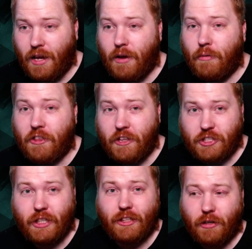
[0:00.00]
With the
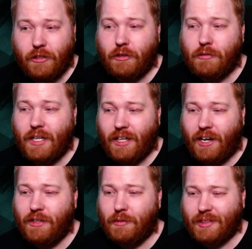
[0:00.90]
shit going on right
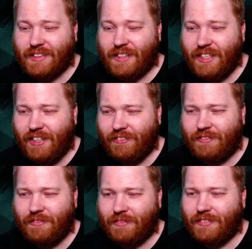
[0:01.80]
now, he wants to leave?
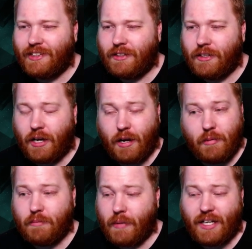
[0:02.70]
I
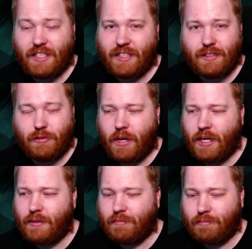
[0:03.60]
mean, makes sense,
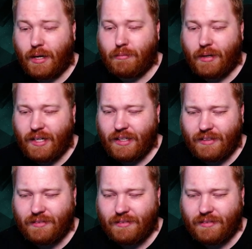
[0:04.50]
right? Bye-bye.